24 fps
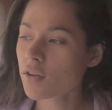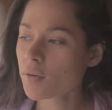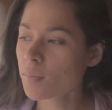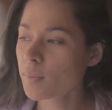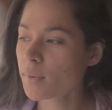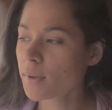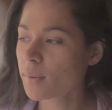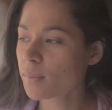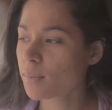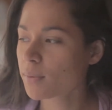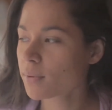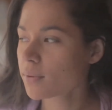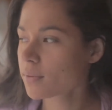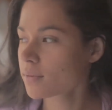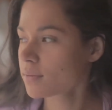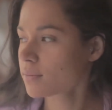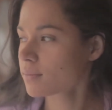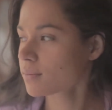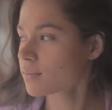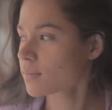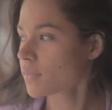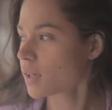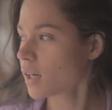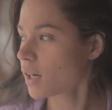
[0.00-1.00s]
Other
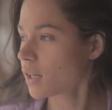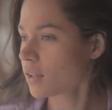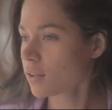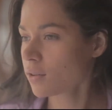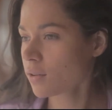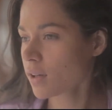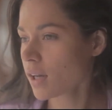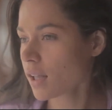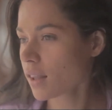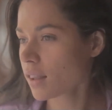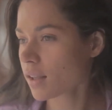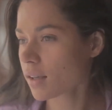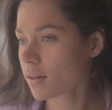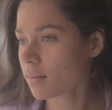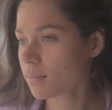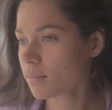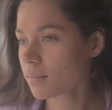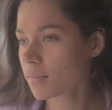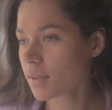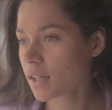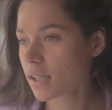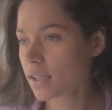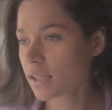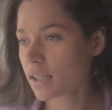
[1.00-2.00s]
people, I look at
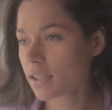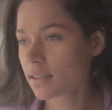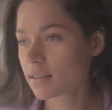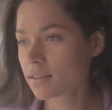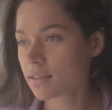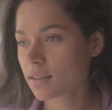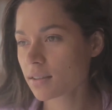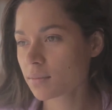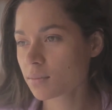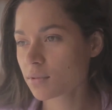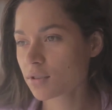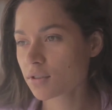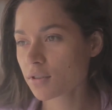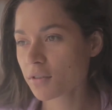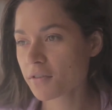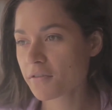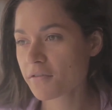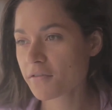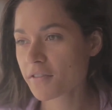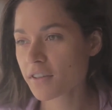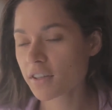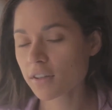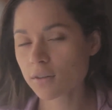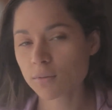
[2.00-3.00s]
them and they seem
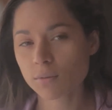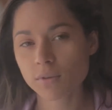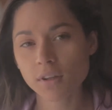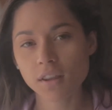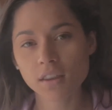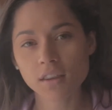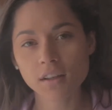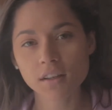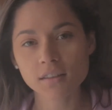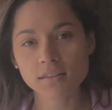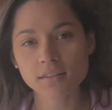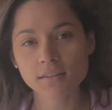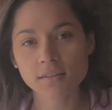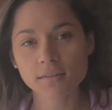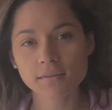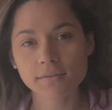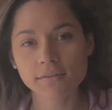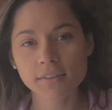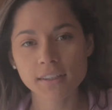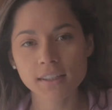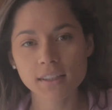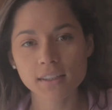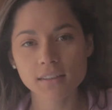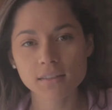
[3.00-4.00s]
so filled with thoughts
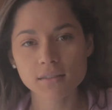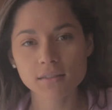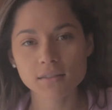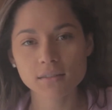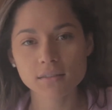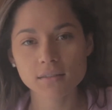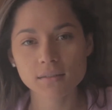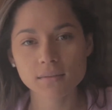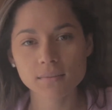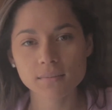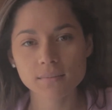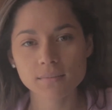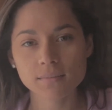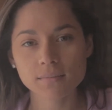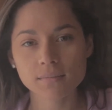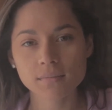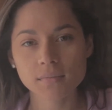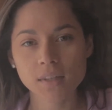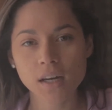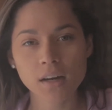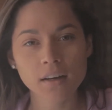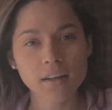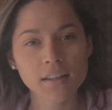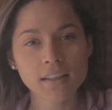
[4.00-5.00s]
and feelings.
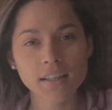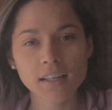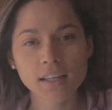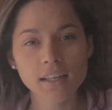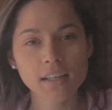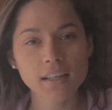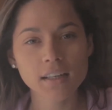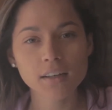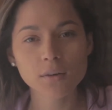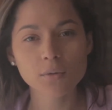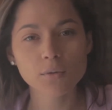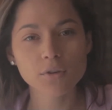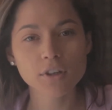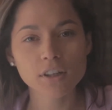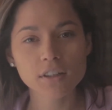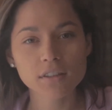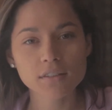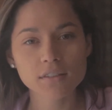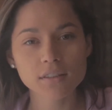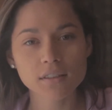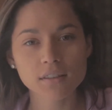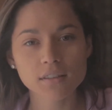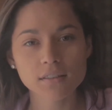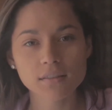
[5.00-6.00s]
How can they get any
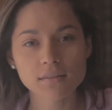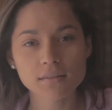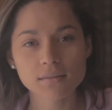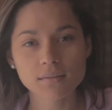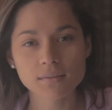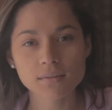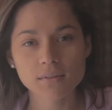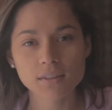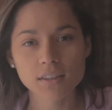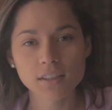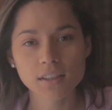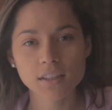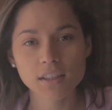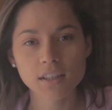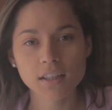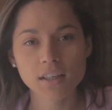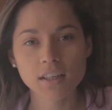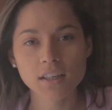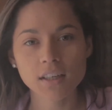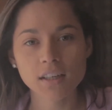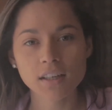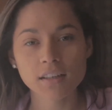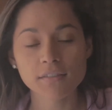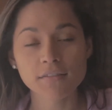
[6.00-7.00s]
work done?
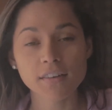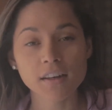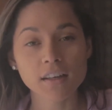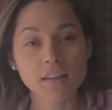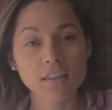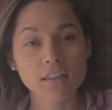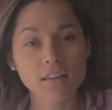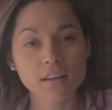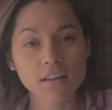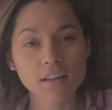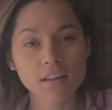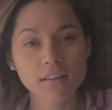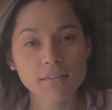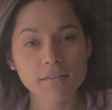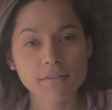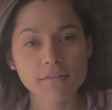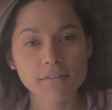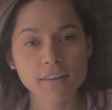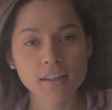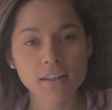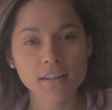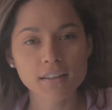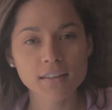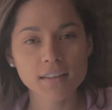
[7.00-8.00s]
If I thought
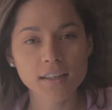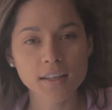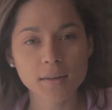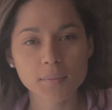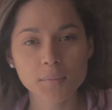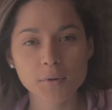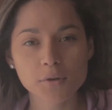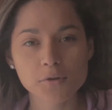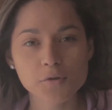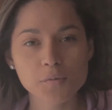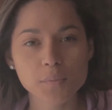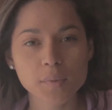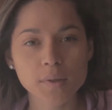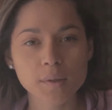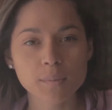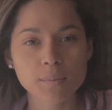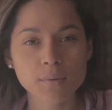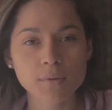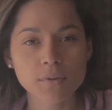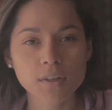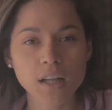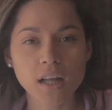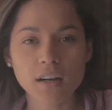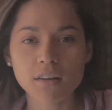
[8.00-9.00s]
and felt like most
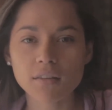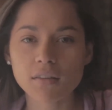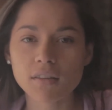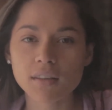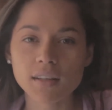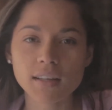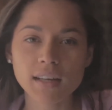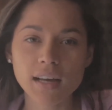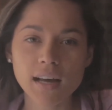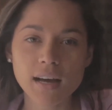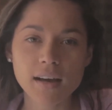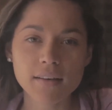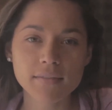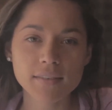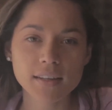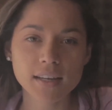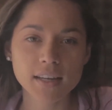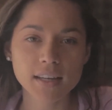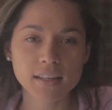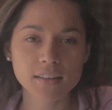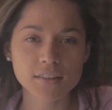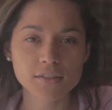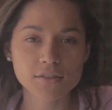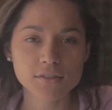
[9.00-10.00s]
people, I don't think I
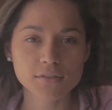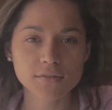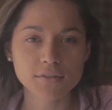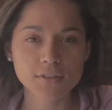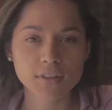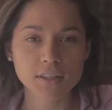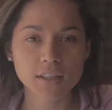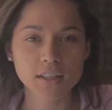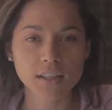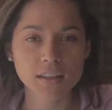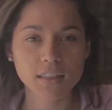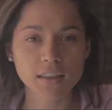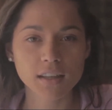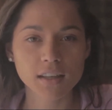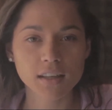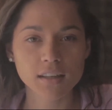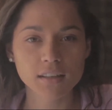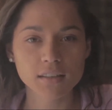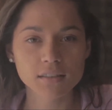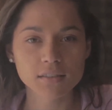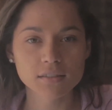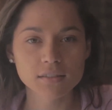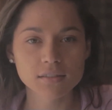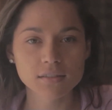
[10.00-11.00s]
have the energy for
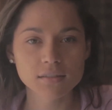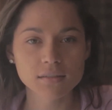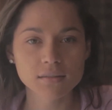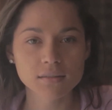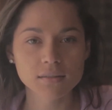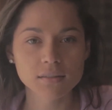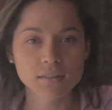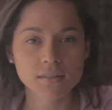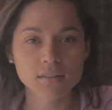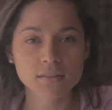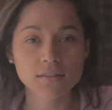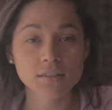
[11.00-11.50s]
anything else.